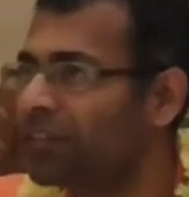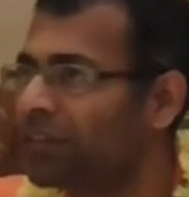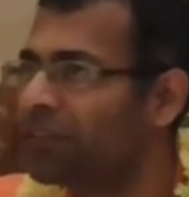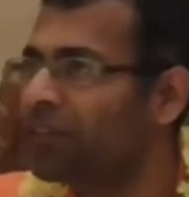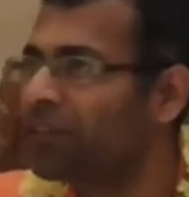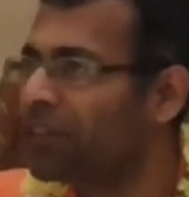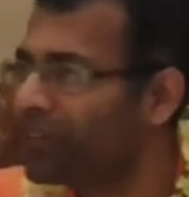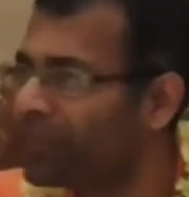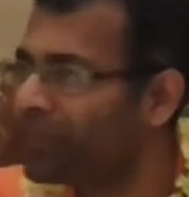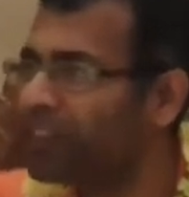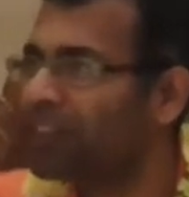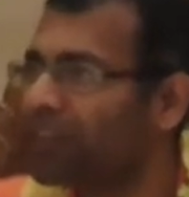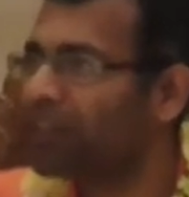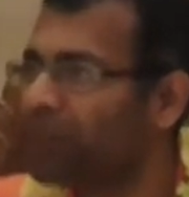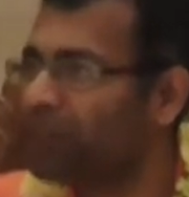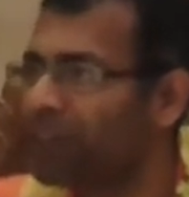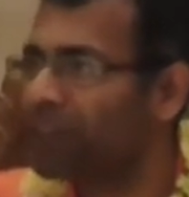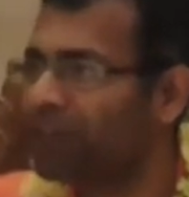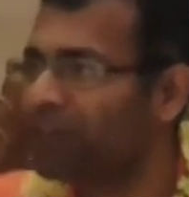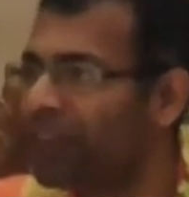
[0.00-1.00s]
you will know everything
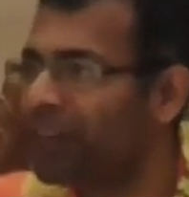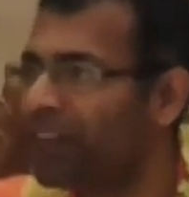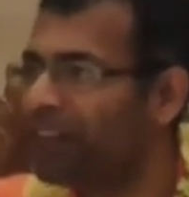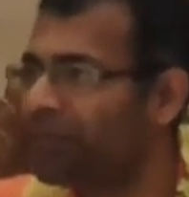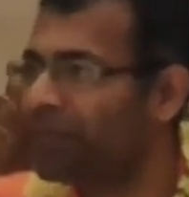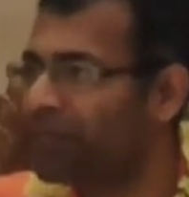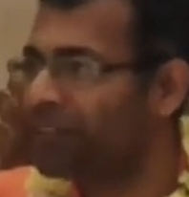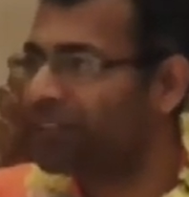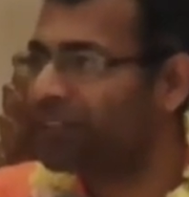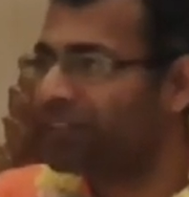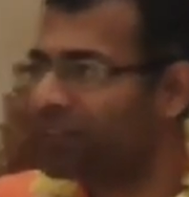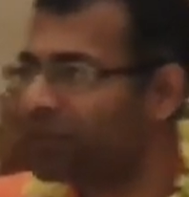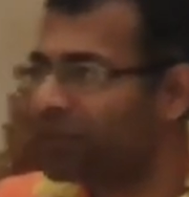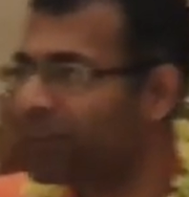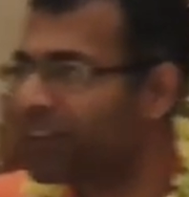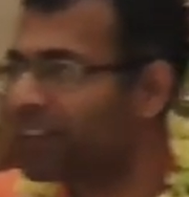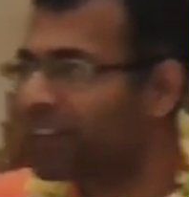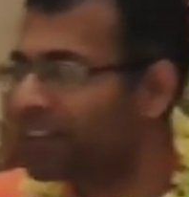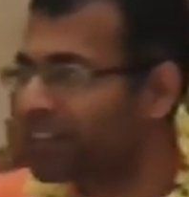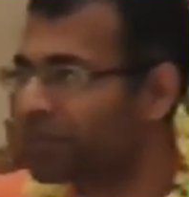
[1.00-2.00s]
about him. Why? Because you
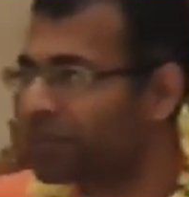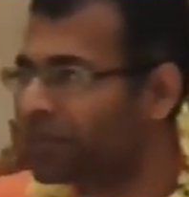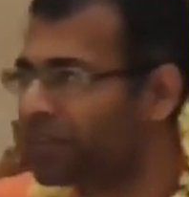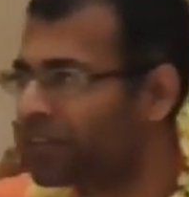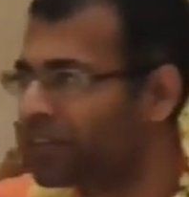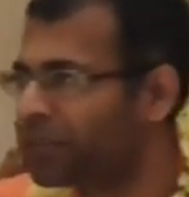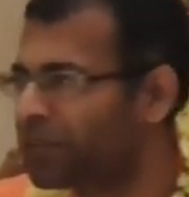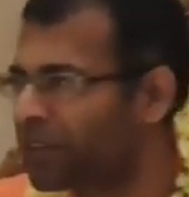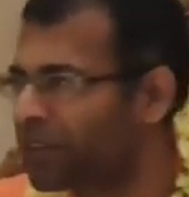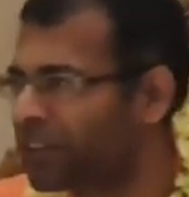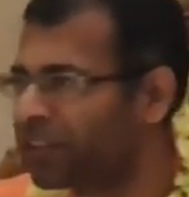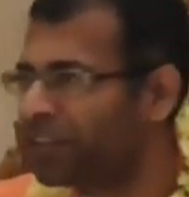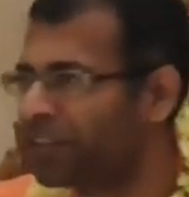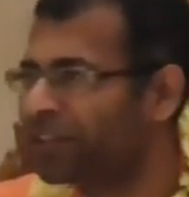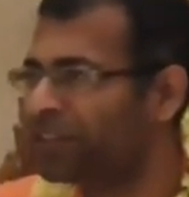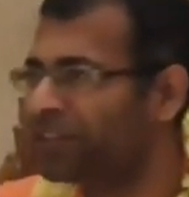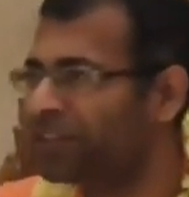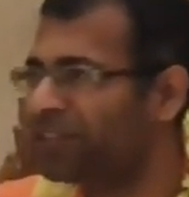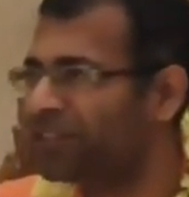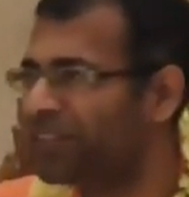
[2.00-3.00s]
will ask him, okay, what are
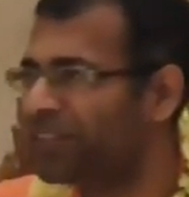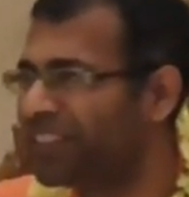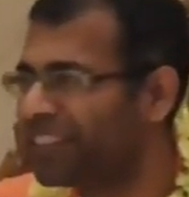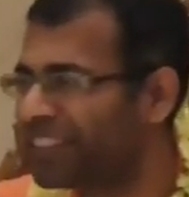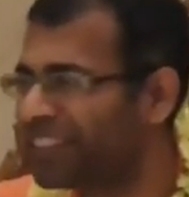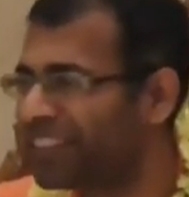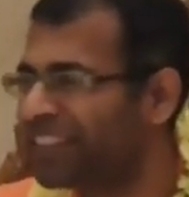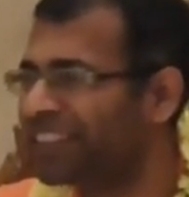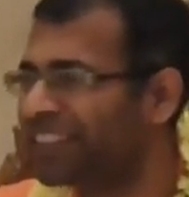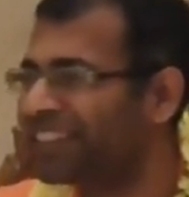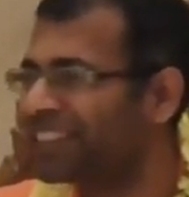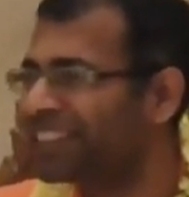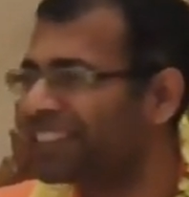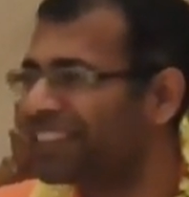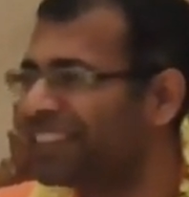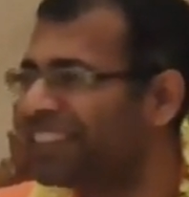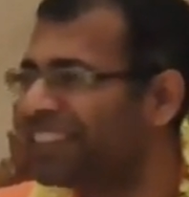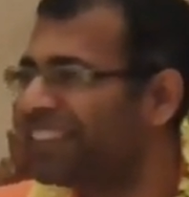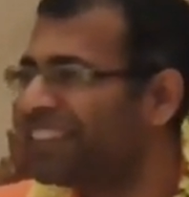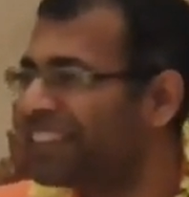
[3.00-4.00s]
you? Anything else.
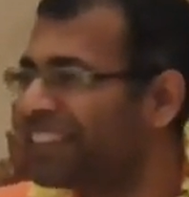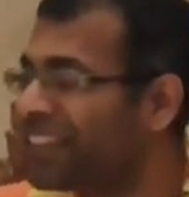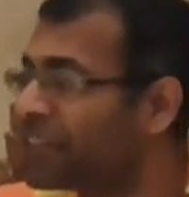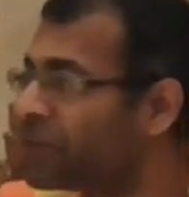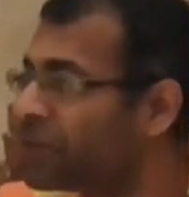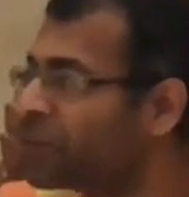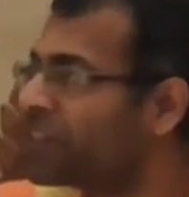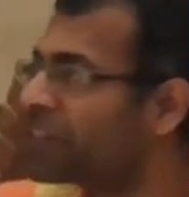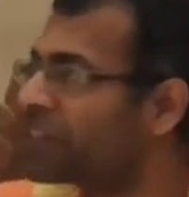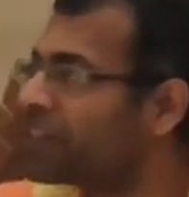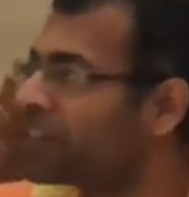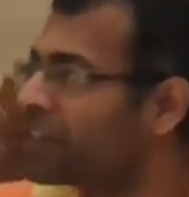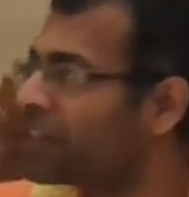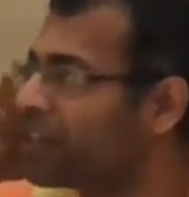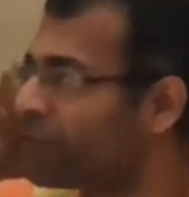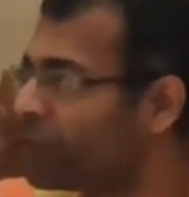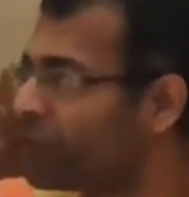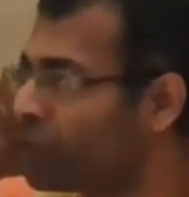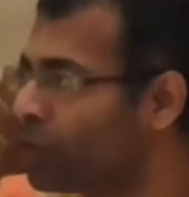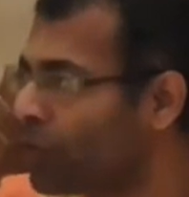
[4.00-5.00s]
That's what Krishna
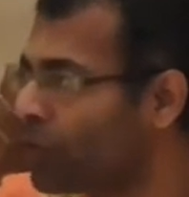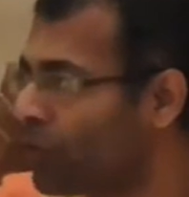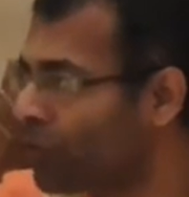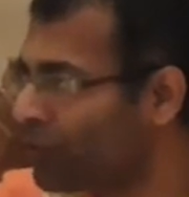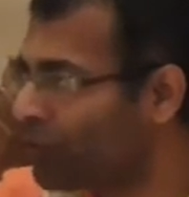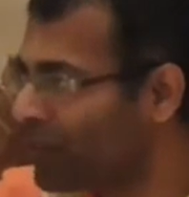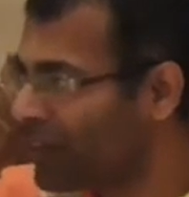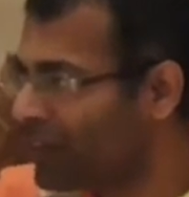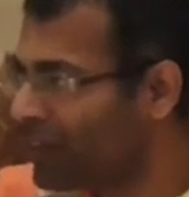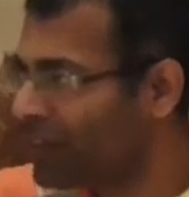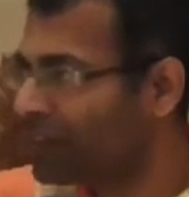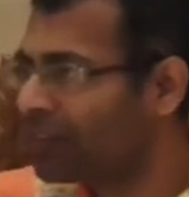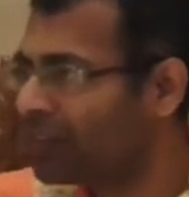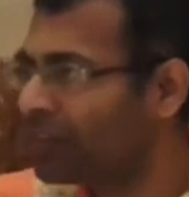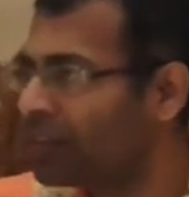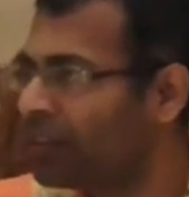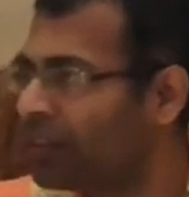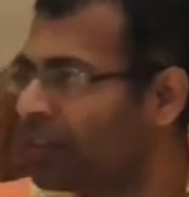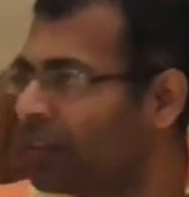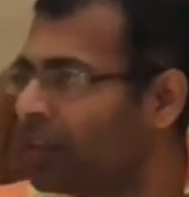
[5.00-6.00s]
says. If you know me,
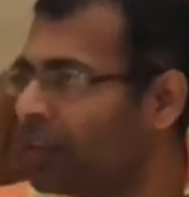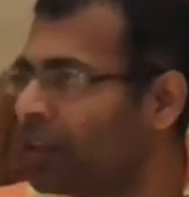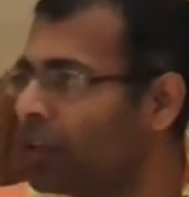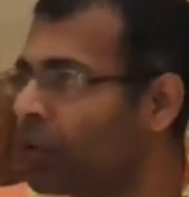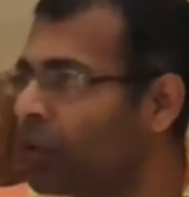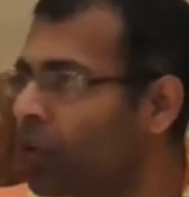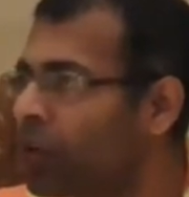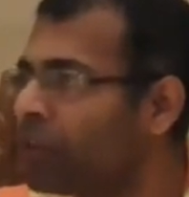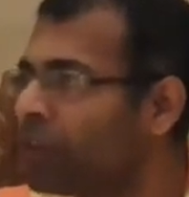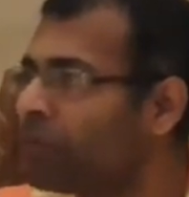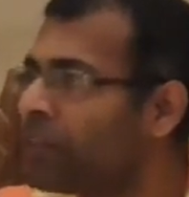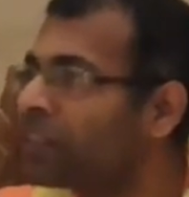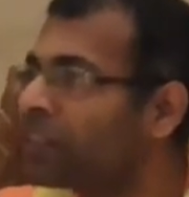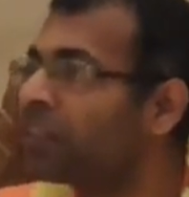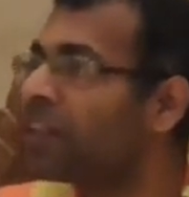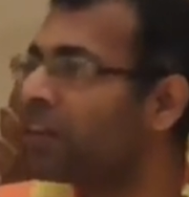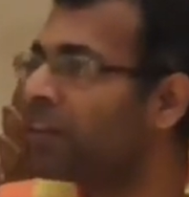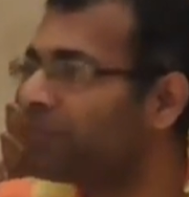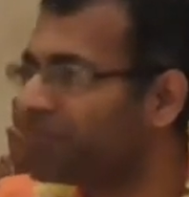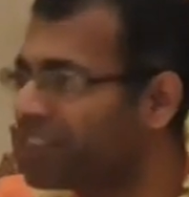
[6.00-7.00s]
knowing
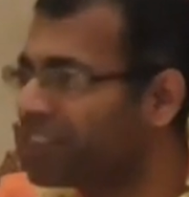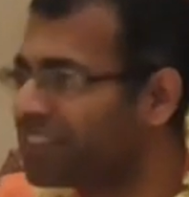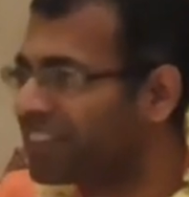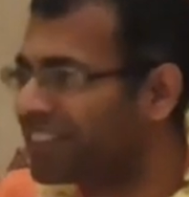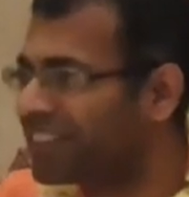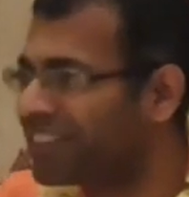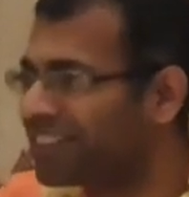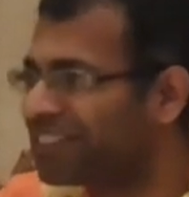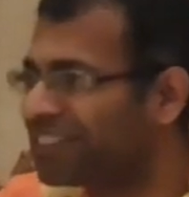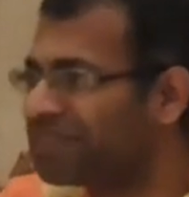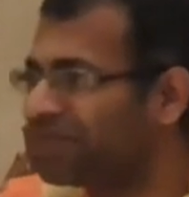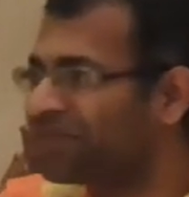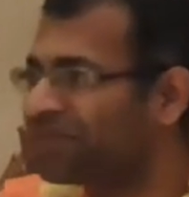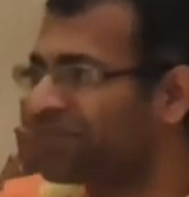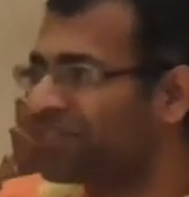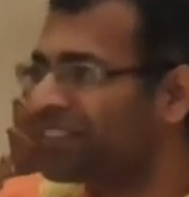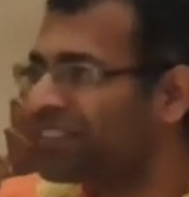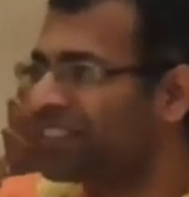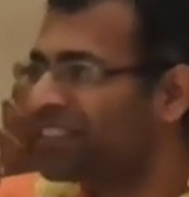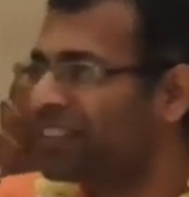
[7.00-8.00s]
means love there.
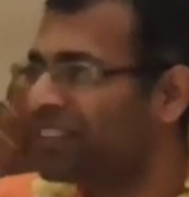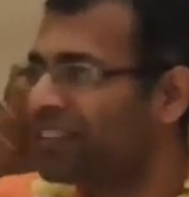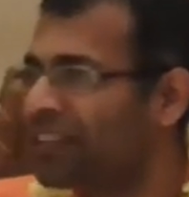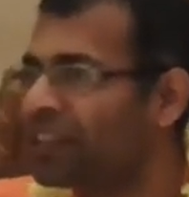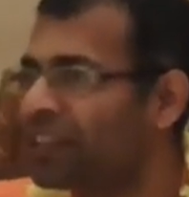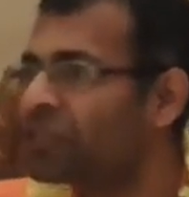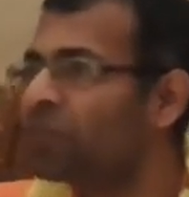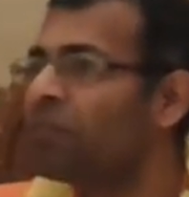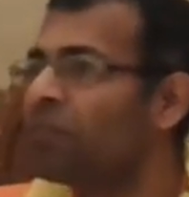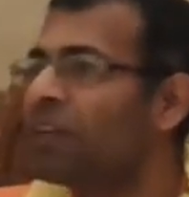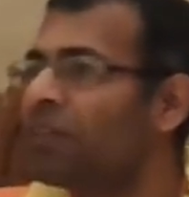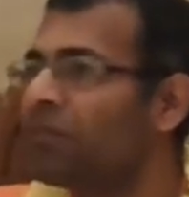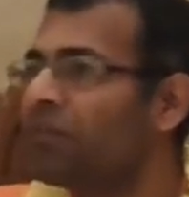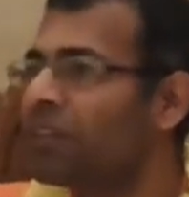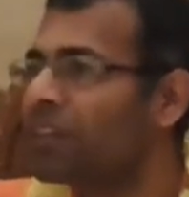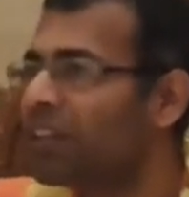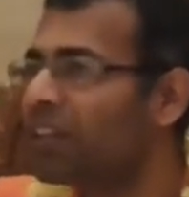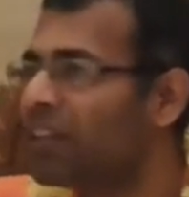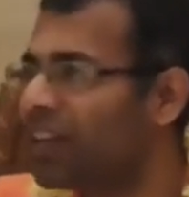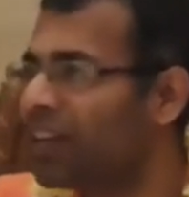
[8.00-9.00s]
Yasmin
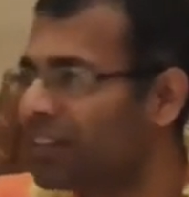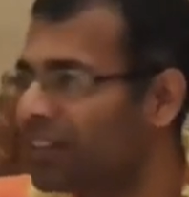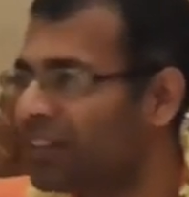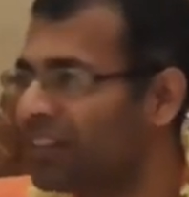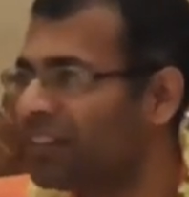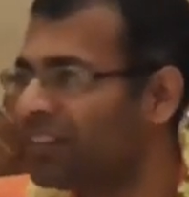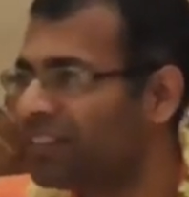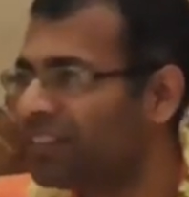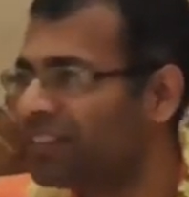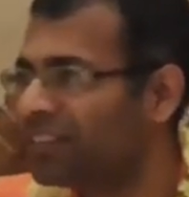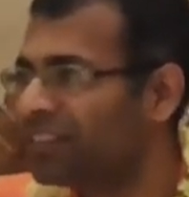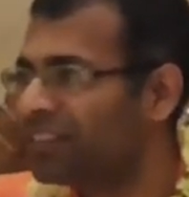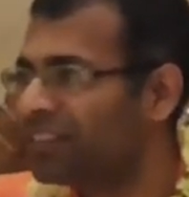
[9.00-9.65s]
vigyate.